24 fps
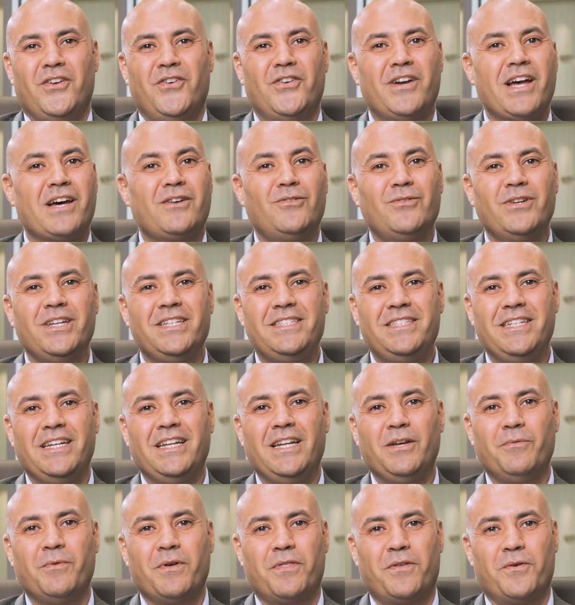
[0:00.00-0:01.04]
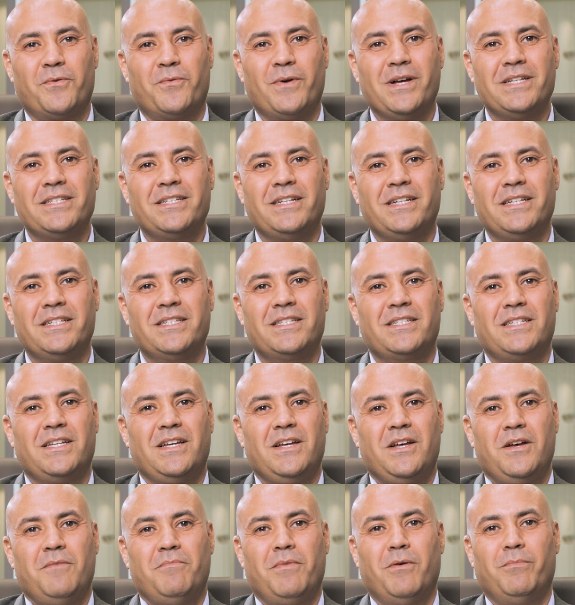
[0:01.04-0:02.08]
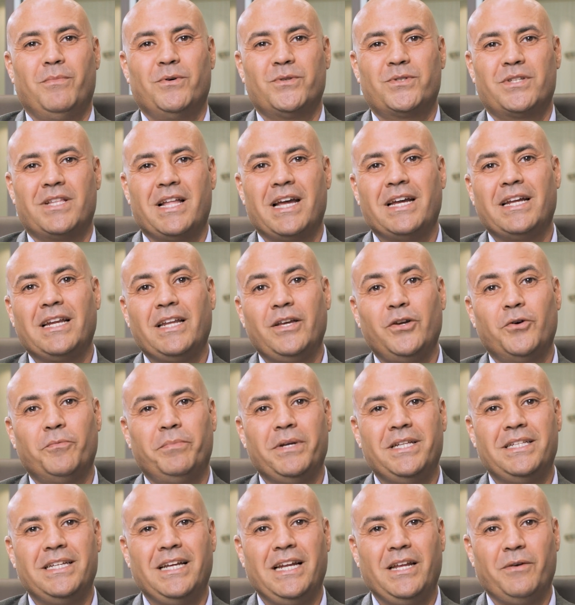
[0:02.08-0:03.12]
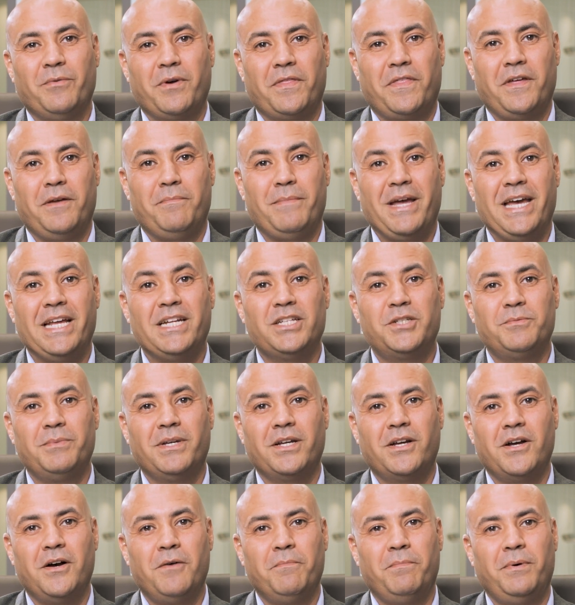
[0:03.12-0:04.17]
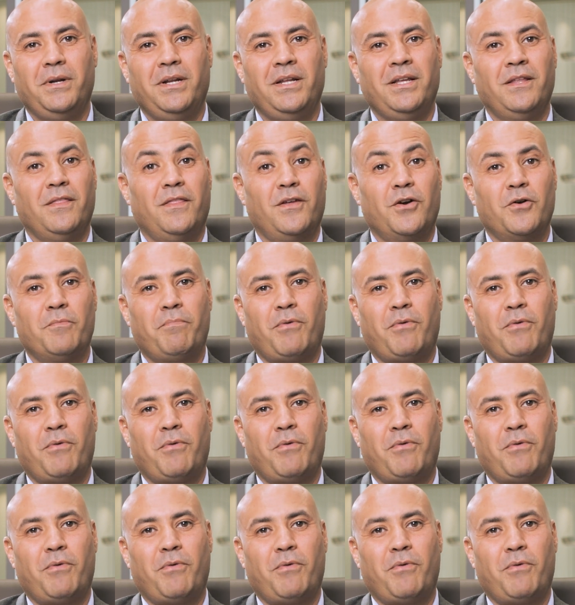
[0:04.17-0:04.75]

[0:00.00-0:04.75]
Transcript: You're not only dealing with your residents, but most likely you'll be dealing with a management company, their